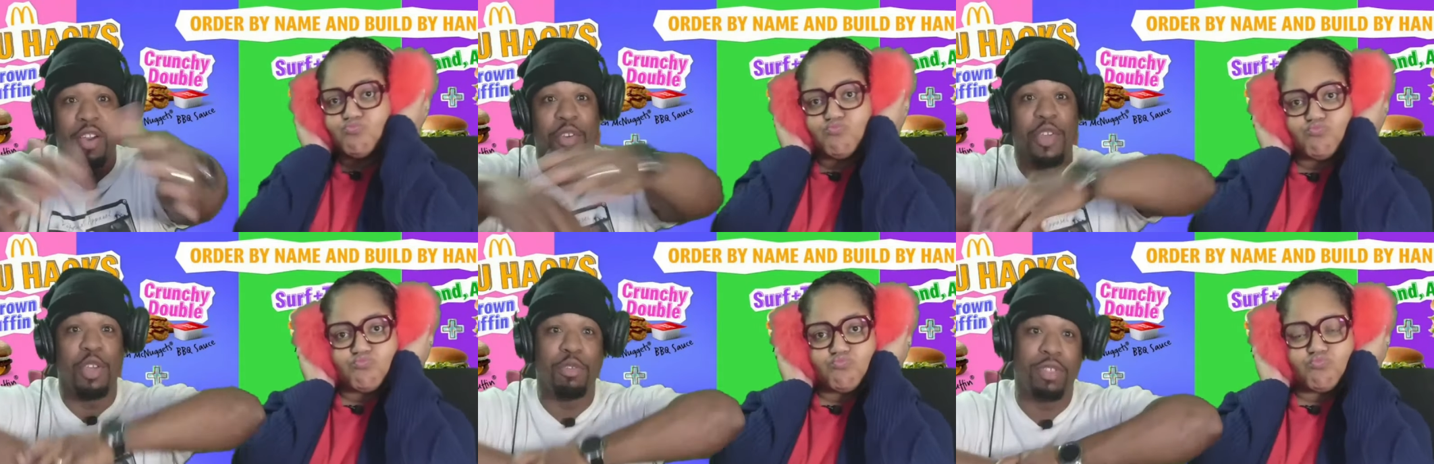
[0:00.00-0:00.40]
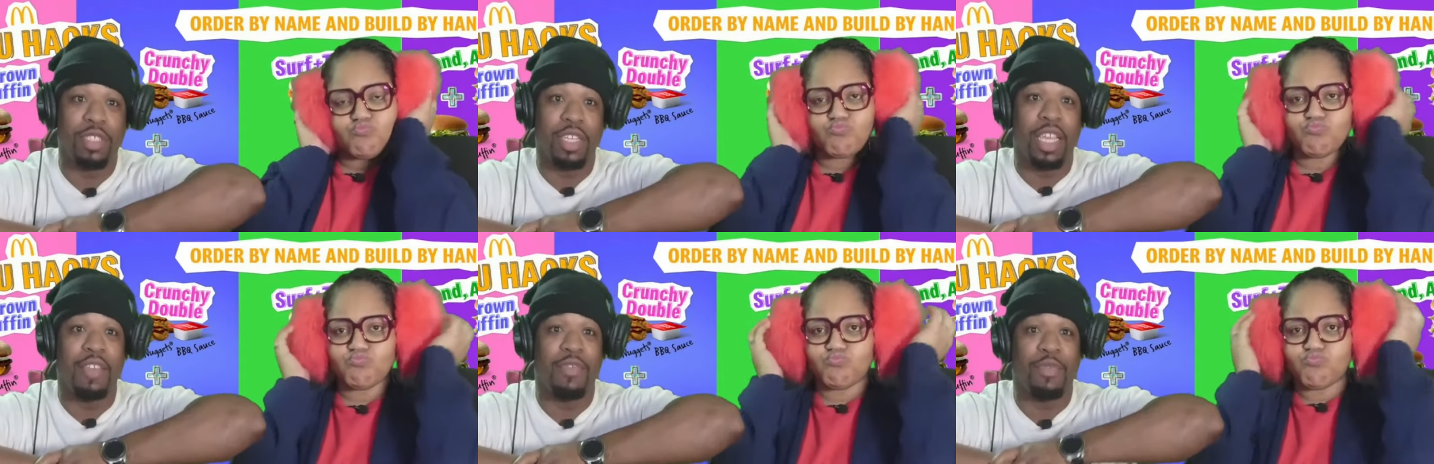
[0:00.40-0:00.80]
Speaker 1: you've
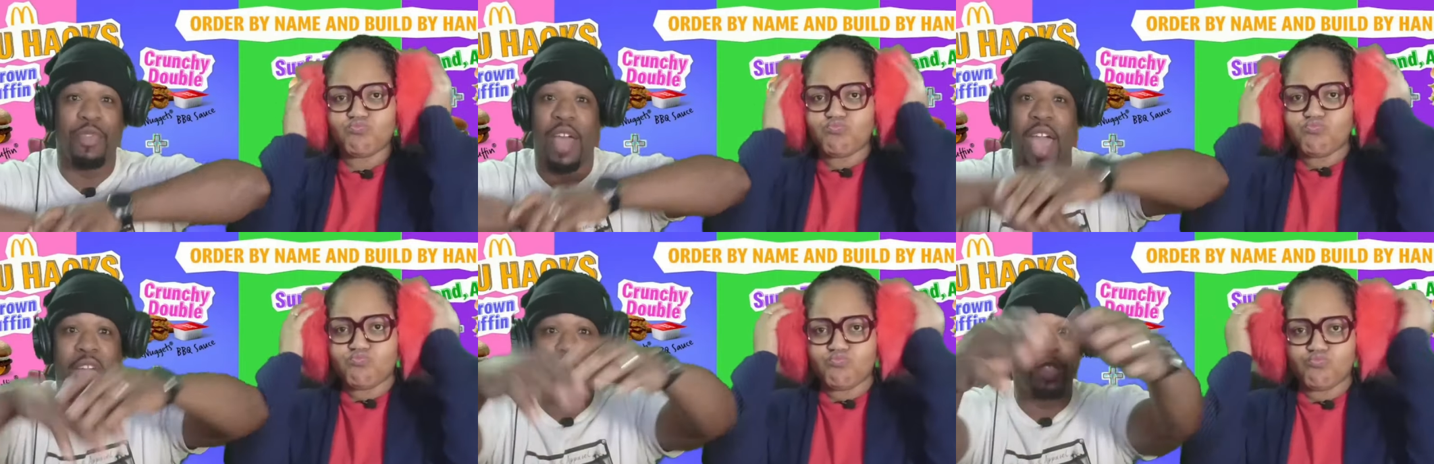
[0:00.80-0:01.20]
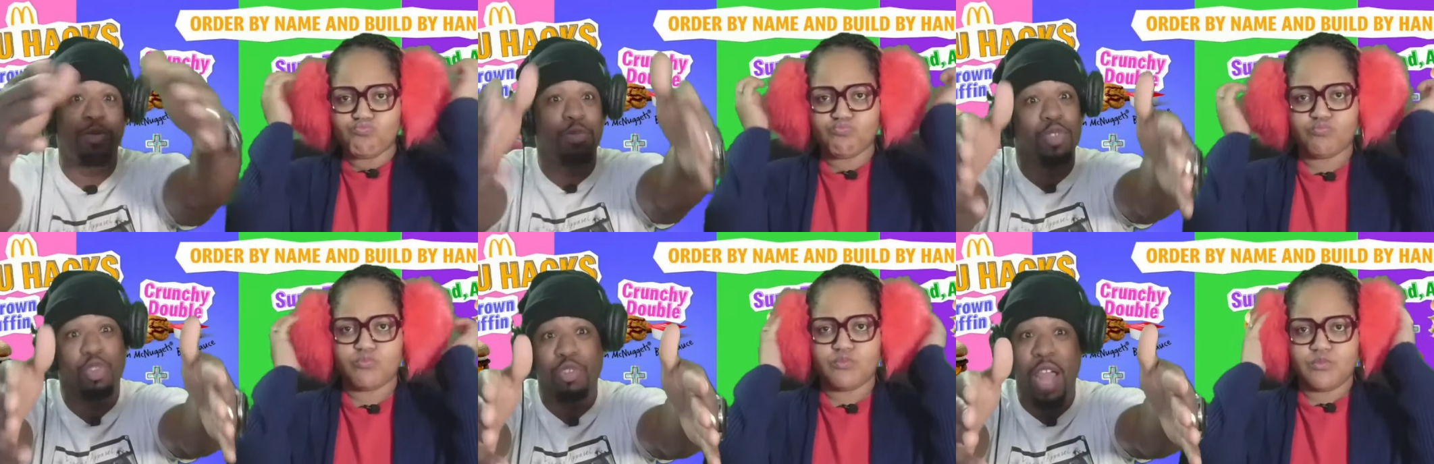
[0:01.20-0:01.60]
seen from the
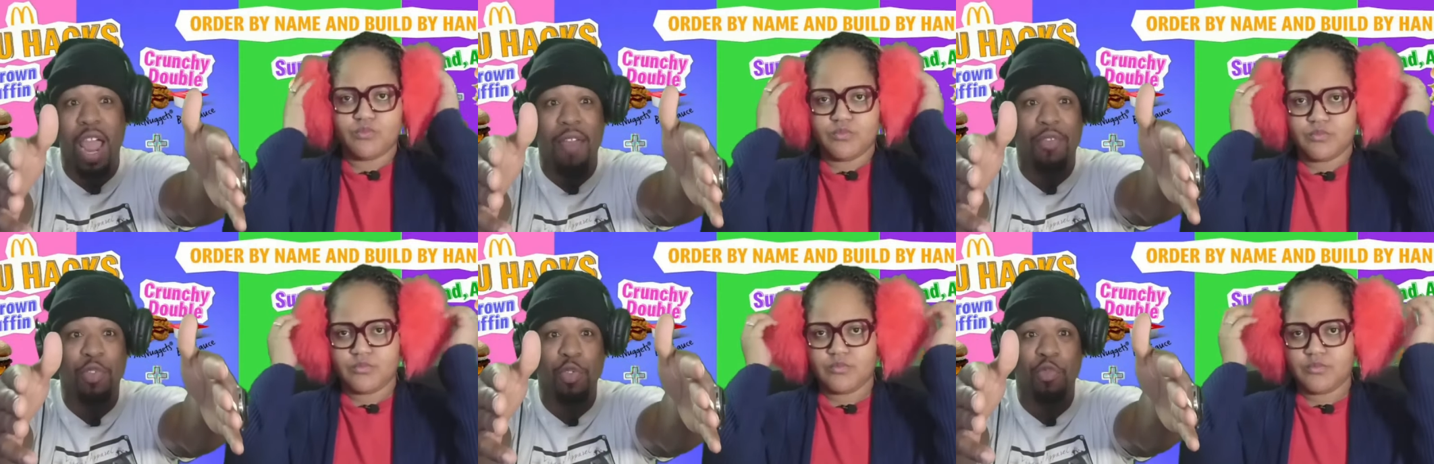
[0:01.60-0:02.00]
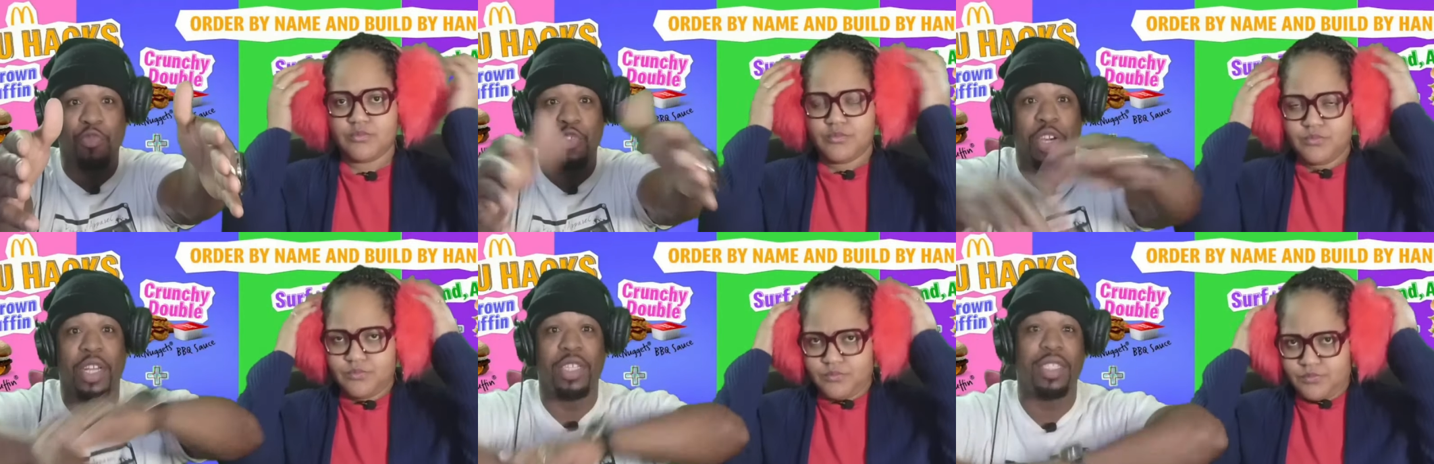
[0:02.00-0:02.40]
actual drive-through
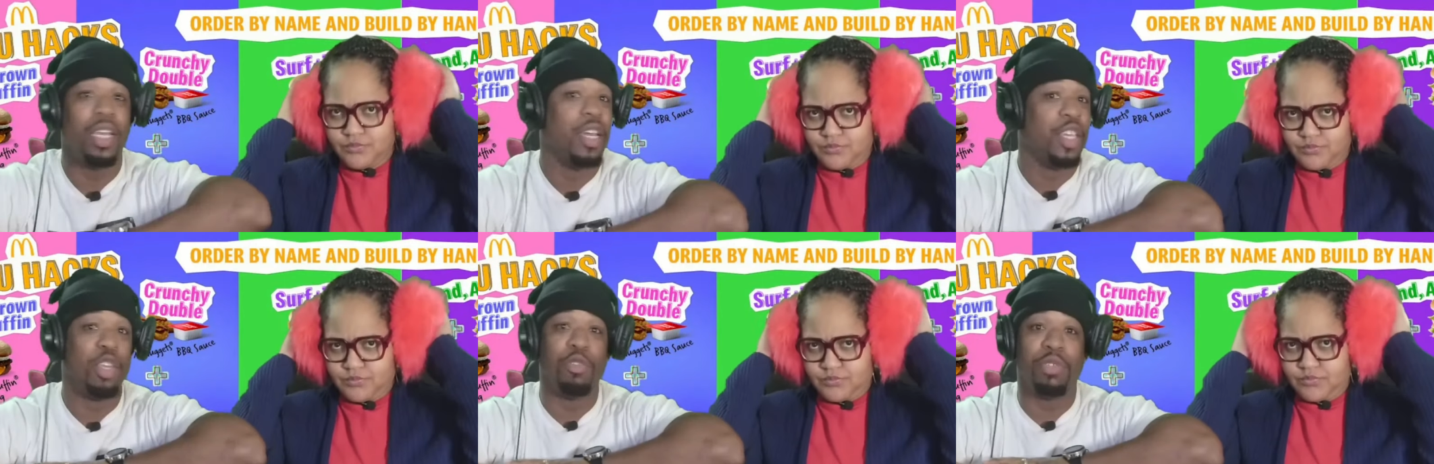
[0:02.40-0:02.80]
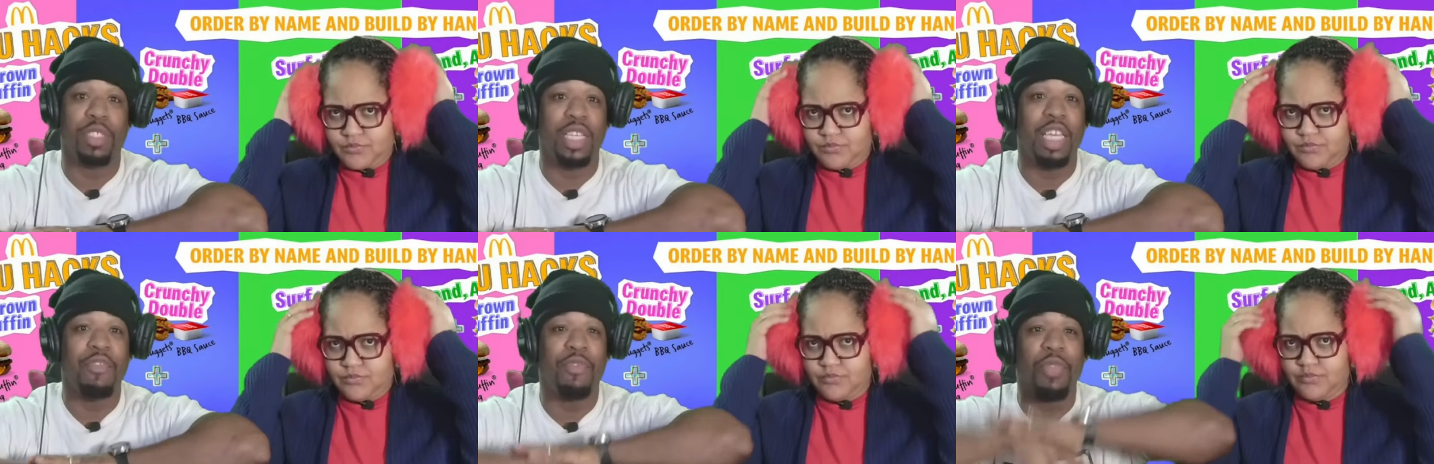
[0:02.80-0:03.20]
footage, you've
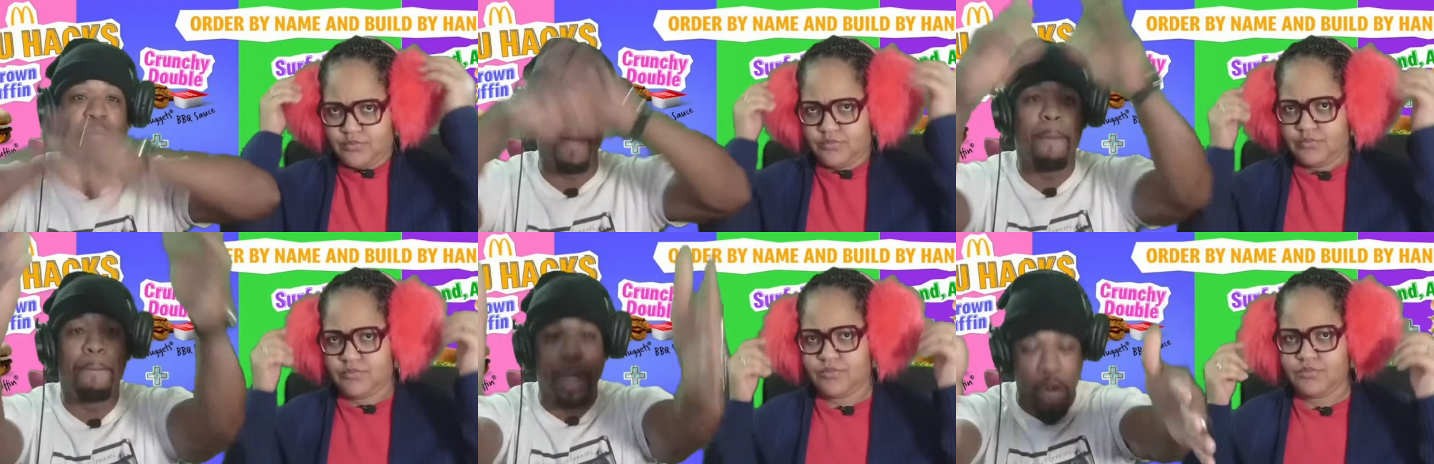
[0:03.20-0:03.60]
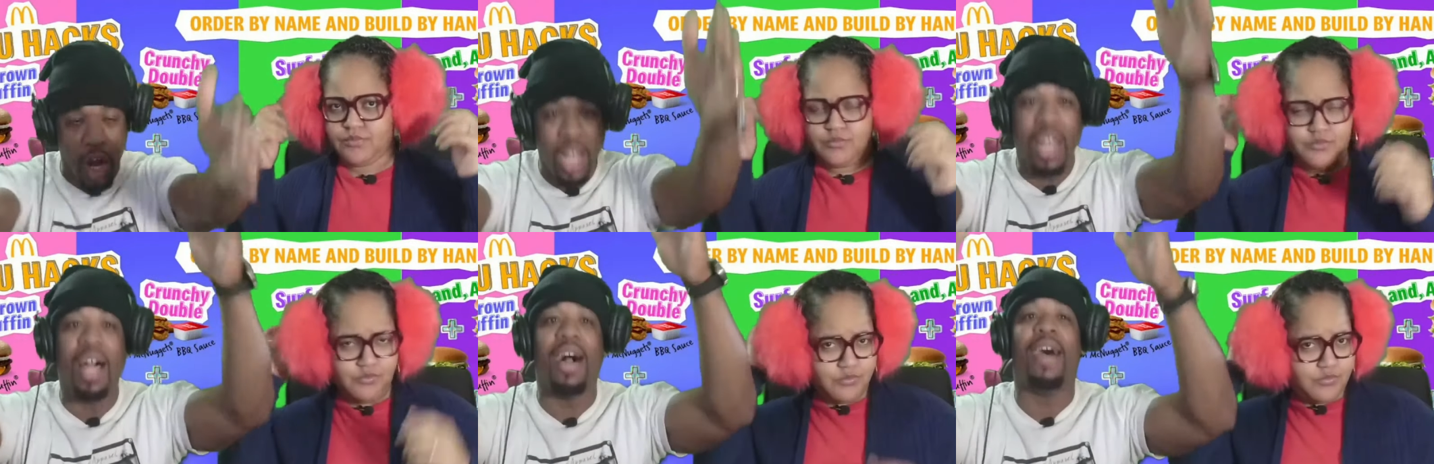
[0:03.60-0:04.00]
seen from the
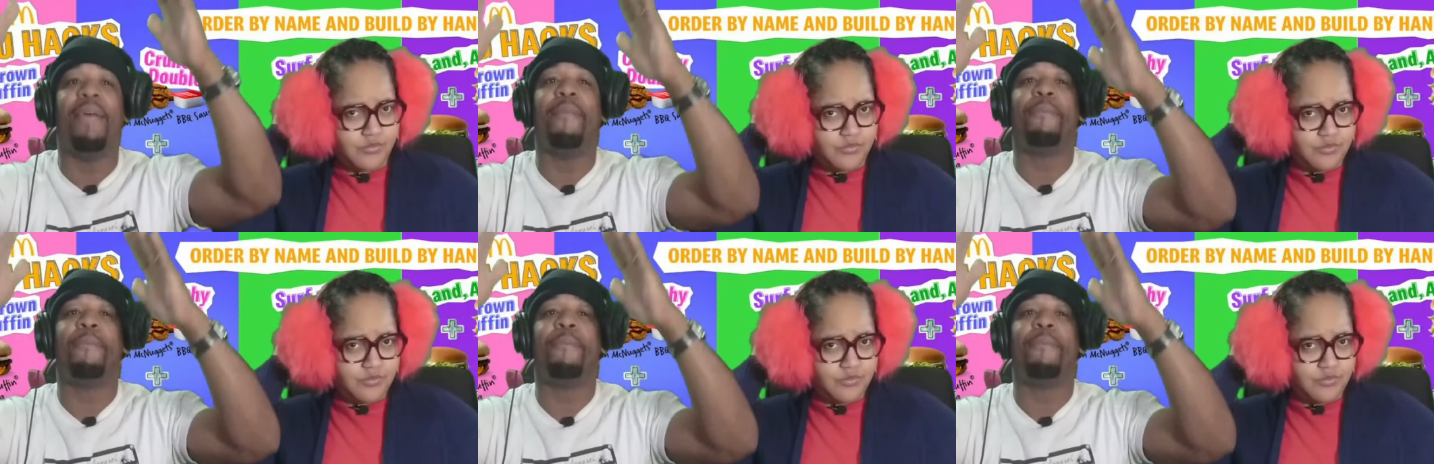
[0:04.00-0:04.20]
pull-up.